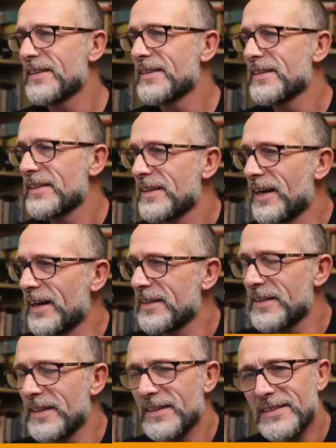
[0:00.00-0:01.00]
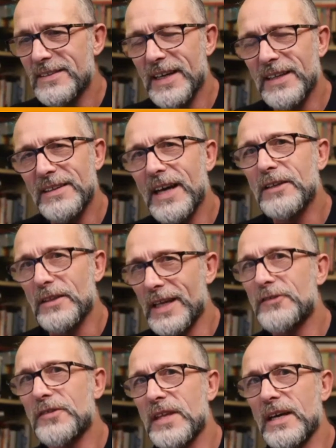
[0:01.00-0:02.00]
And
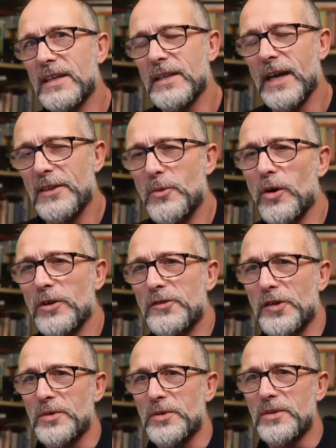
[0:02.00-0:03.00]
they're the ones who